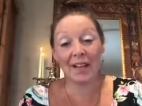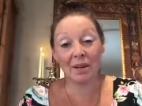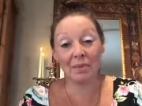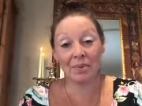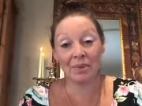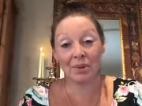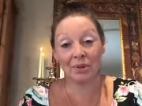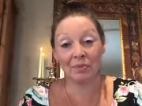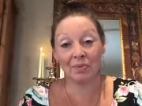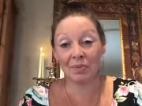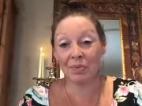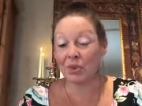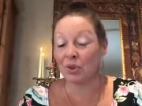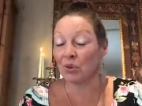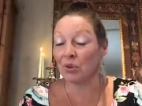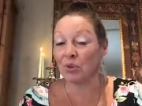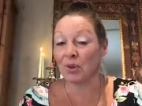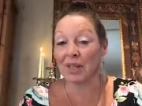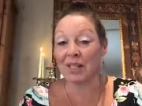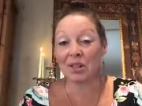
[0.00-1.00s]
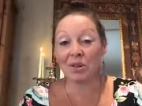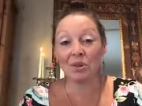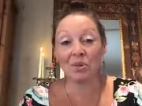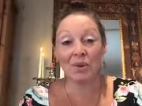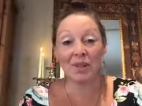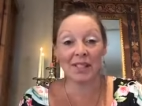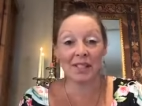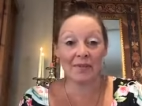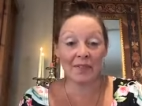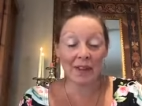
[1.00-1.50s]
always available,
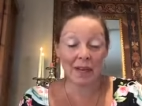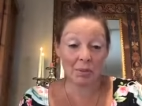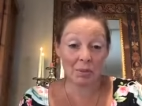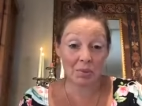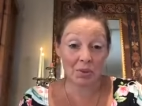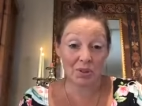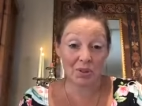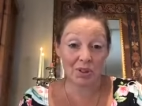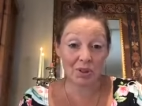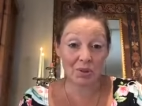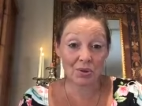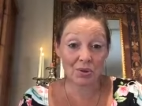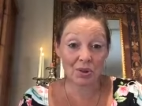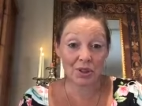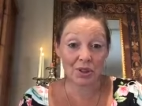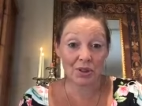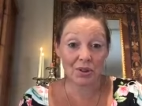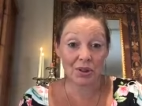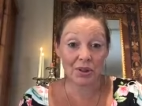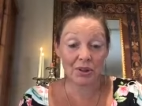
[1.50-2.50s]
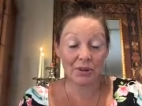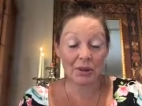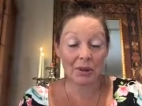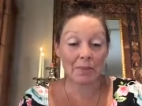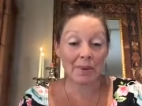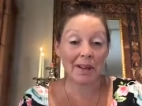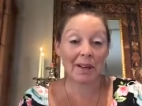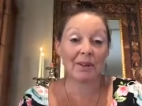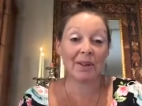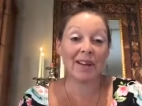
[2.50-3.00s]
always, always available to
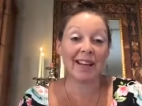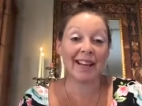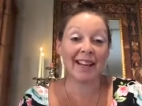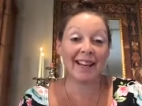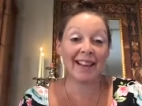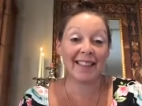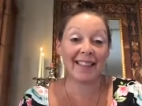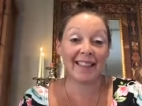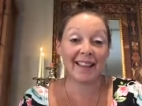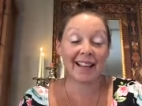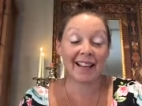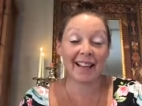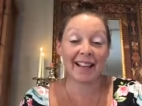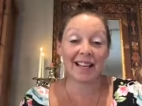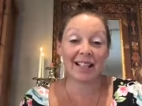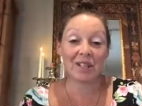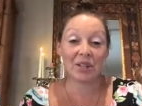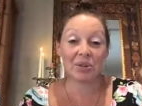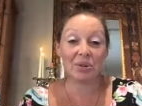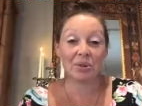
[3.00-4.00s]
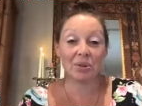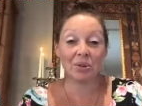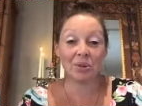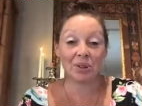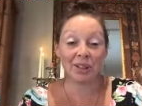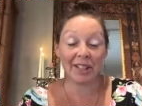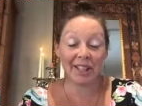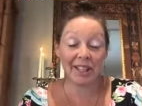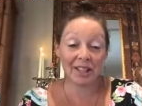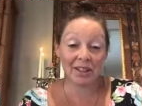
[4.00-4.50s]
talk to you about
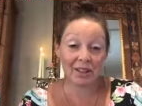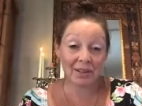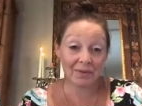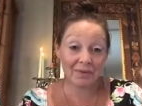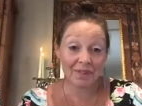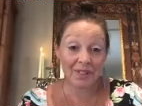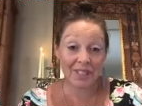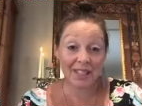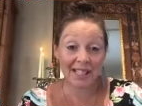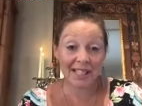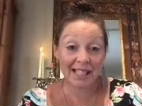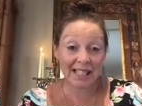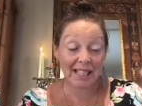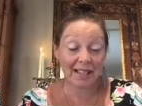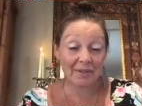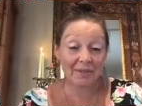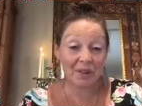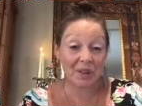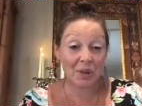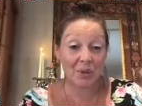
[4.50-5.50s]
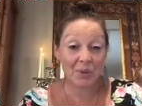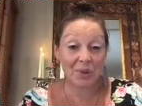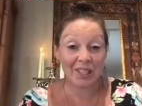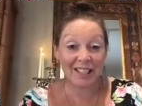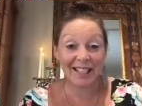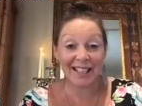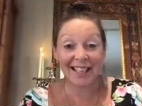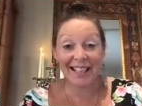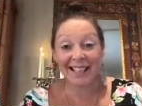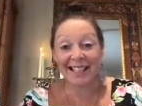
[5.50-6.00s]
anything at all in
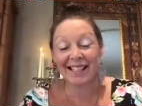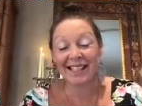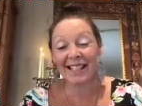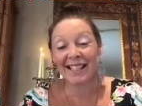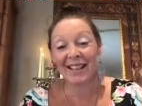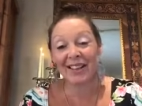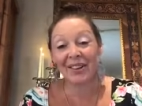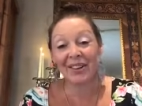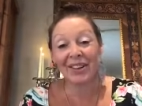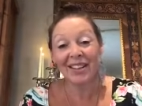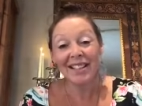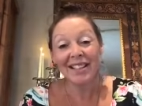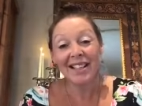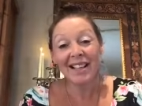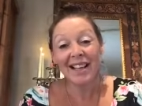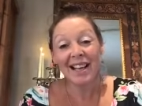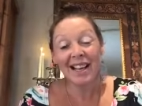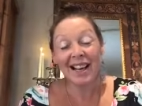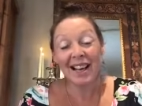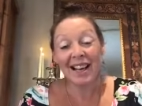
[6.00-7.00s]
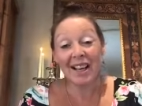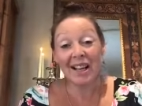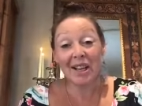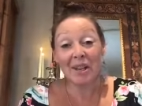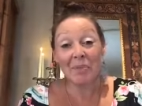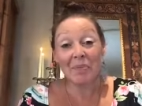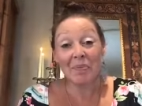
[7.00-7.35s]
confidence if you would like. So,